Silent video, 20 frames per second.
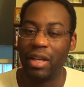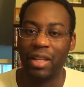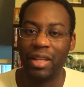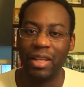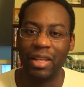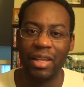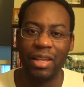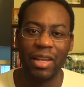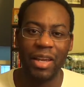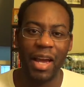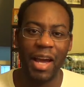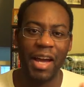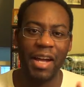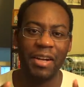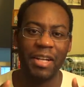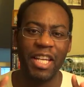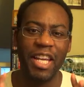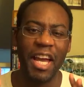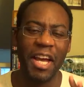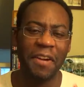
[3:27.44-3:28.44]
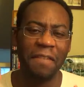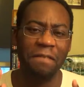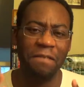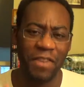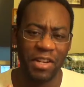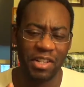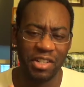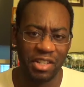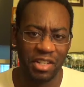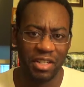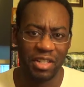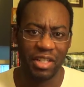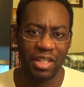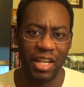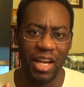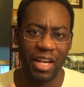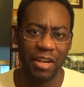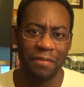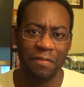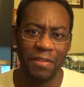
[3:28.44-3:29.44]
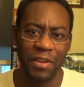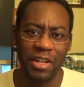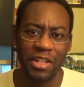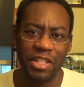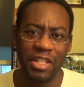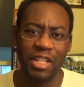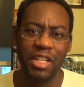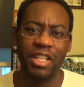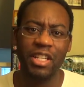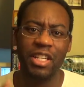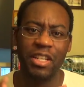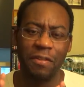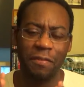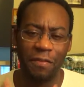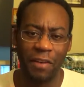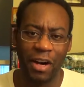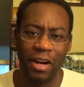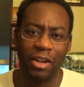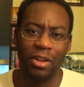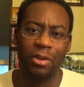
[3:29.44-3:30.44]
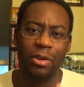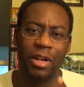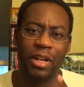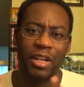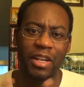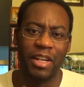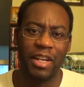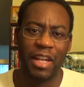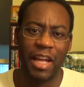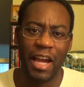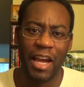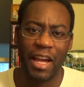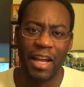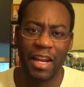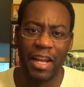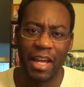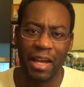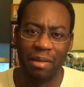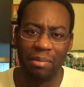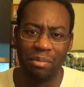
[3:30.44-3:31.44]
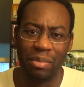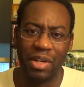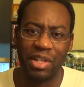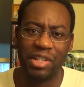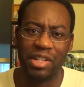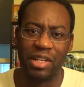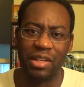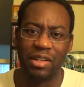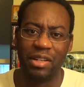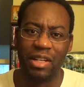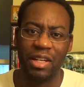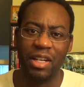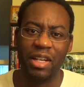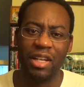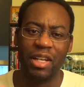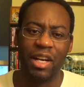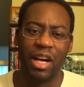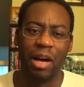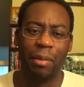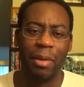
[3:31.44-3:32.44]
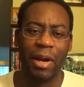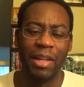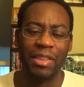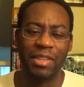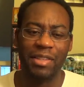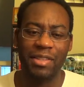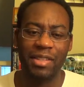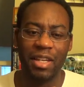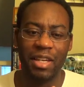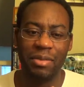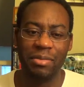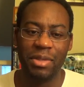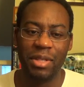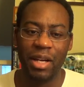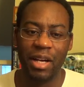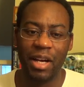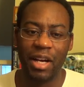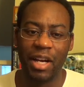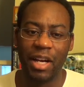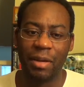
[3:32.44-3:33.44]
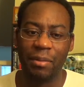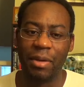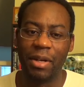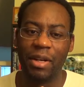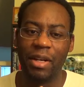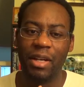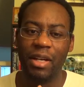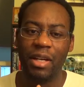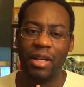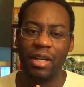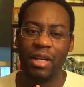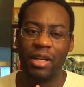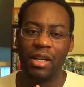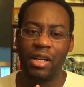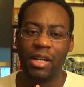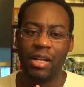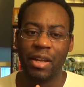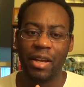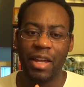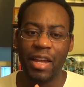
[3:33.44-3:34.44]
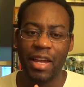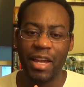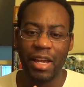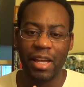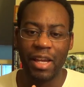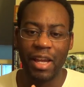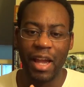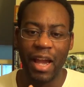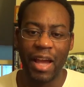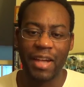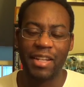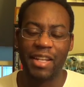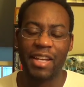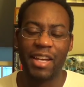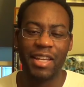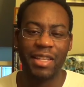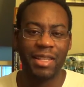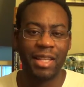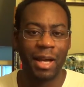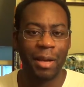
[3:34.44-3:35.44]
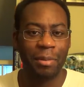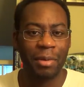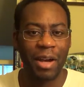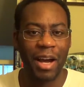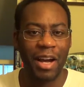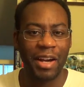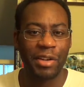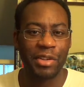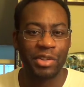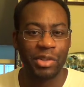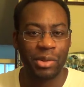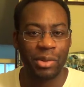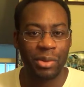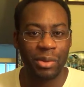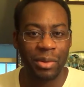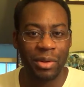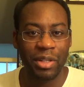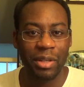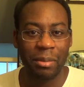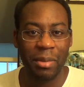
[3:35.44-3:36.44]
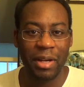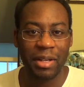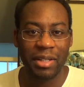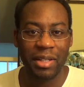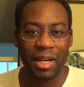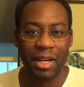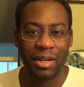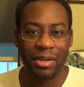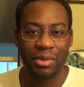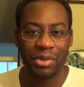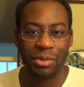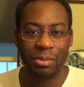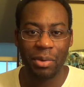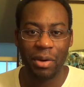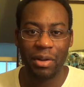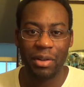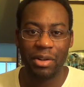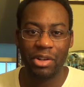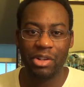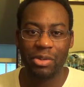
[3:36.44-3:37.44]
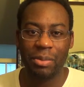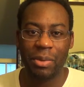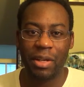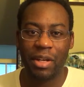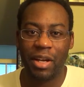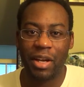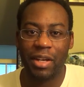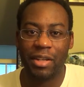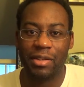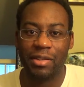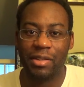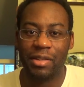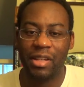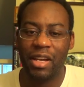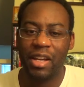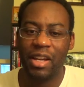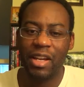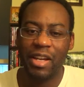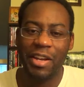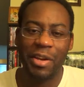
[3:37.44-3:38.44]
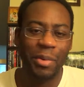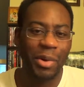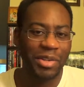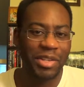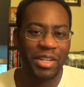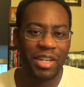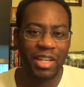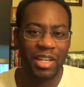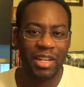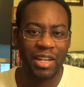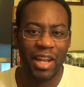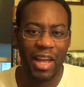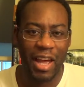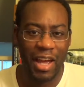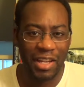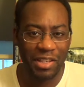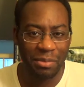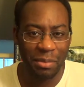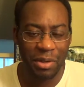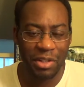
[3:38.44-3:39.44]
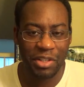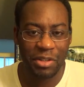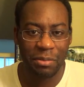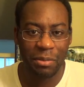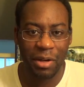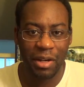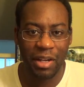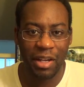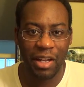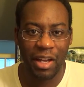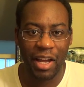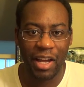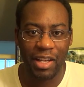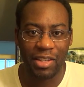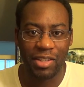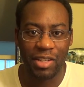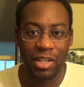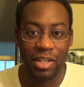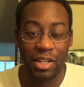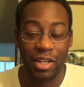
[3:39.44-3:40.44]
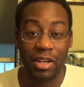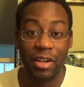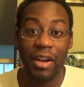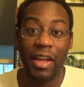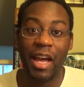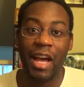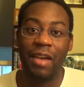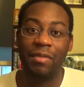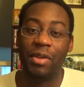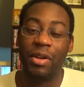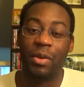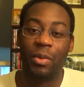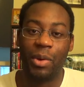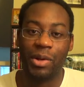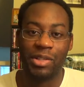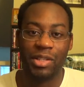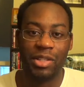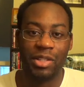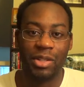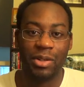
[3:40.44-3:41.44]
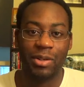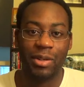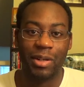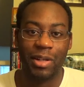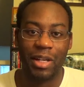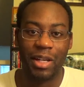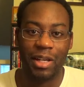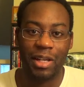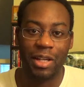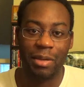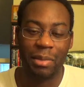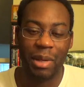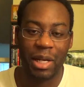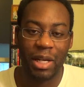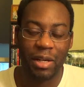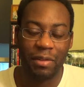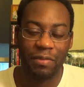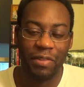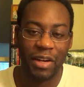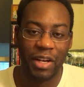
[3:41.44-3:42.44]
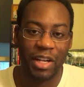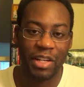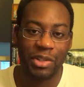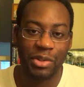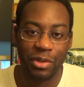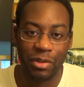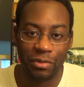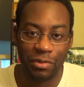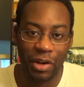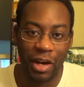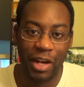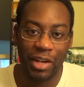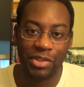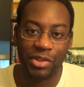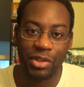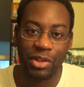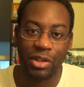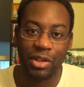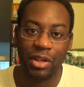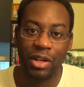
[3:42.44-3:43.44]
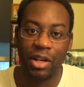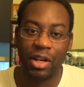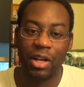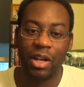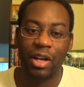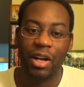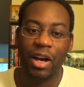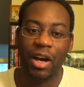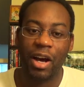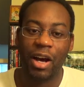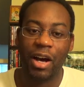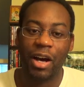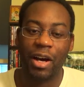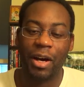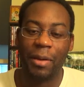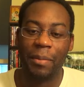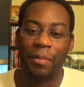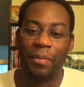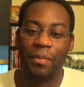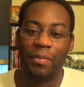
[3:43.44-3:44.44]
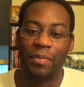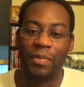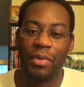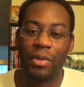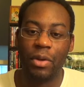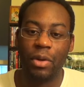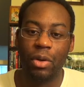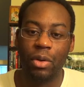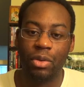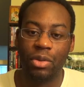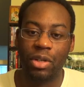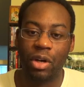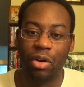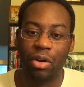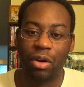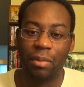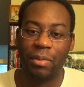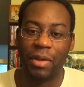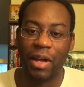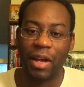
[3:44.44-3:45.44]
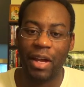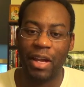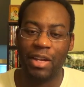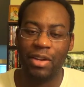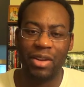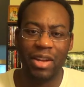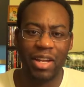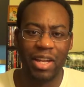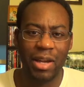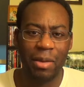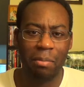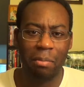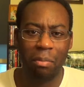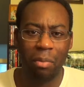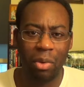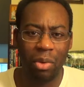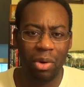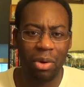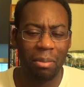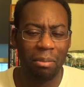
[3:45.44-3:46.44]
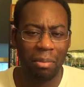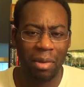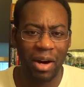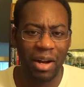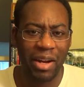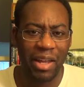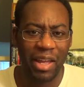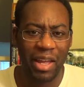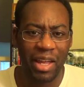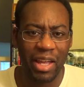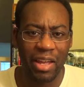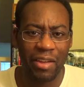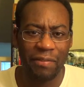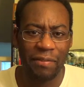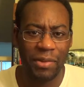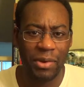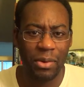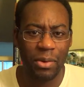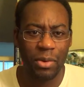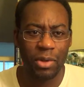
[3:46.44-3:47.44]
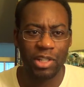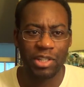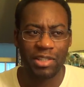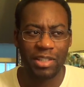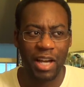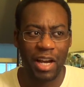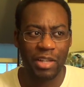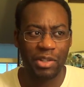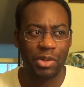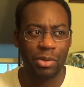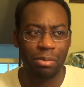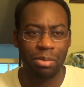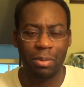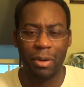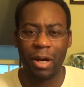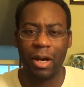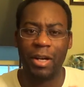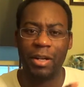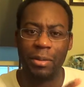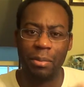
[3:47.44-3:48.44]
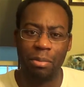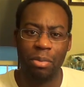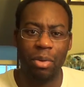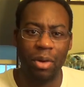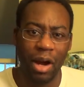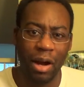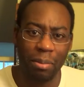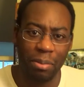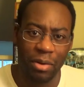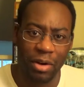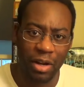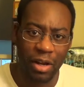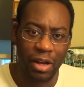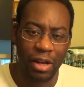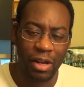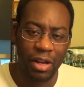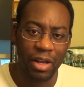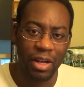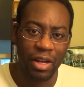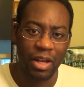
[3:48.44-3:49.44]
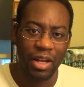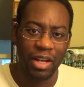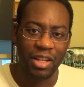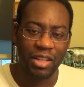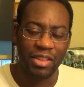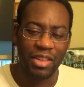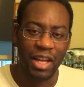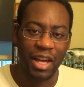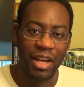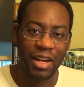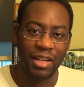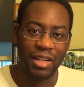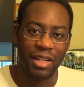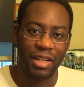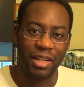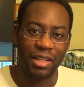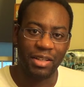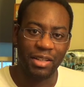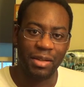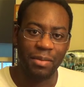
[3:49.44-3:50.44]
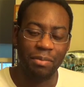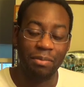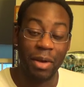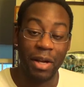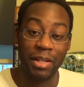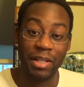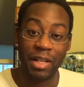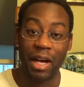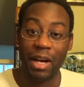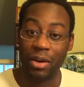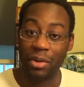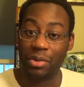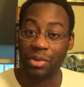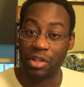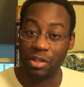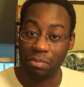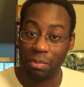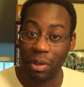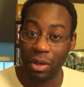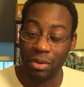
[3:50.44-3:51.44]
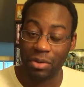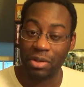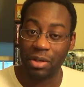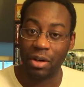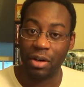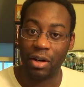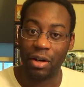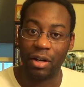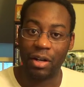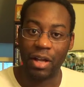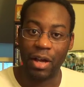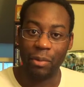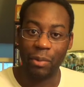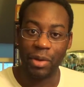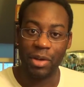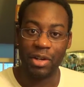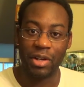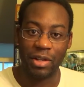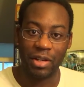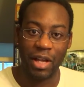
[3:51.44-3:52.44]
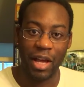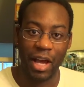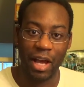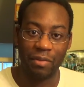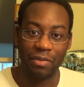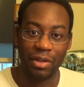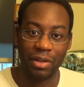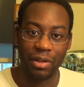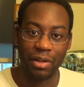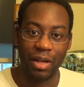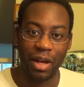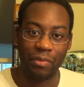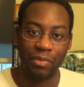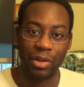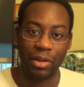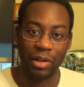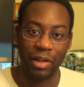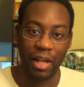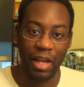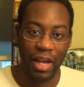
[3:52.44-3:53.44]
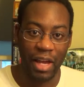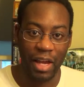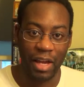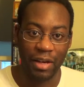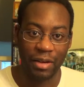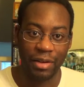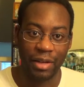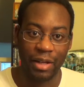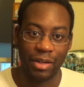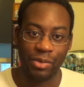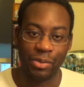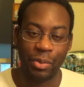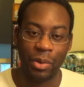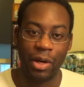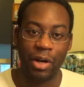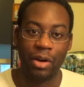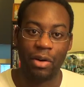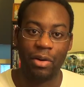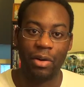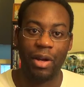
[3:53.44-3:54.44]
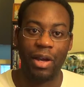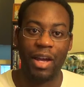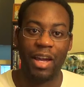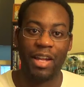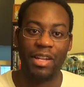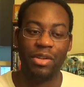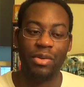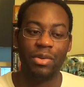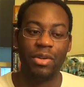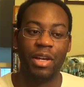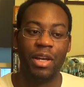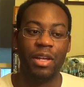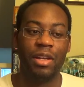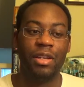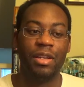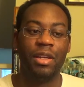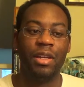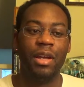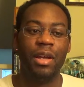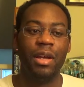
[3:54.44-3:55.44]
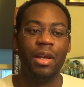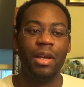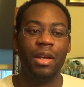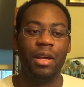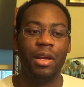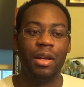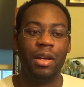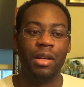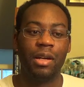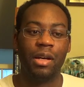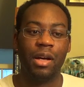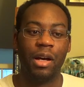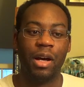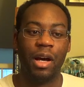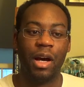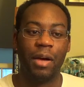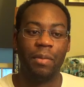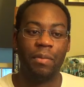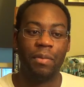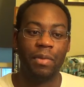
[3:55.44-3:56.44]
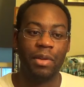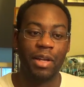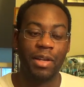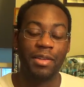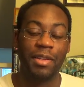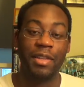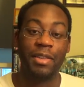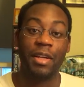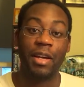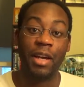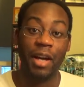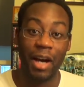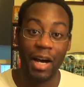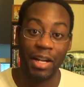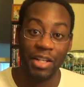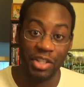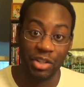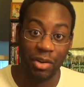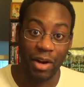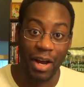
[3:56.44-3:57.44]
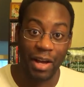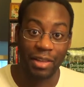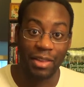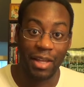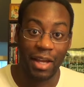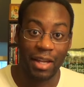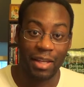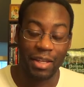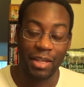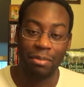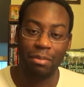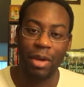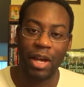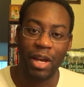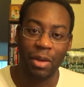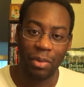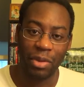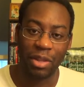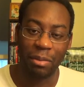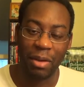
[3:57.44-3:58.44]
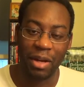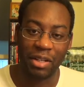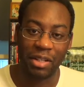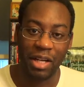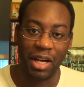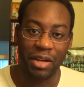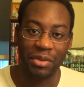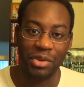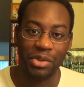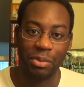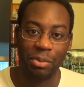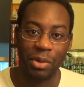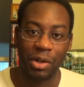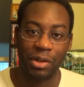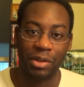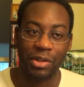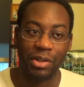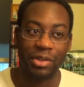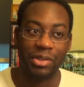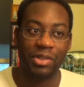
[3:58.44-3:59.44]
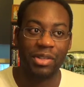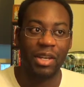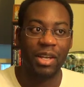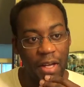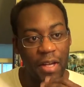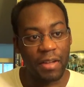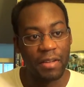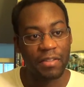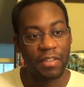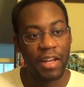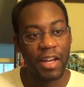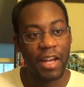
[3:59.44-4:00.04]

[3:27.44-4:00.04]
he had a vision. He had a vision. He followed it. He had ambition, but at the same time, he had to end up kind of screwing the McDonald's brothers because he wasn't getting as much money as he could have, and it wasn't until he met a financial advisor who told him that, hey, you can get more money if you decide to buy the property that McDonald's is built on. That way you can have the land as well, and you can because in the contract that he made with the McDonald's brothers, they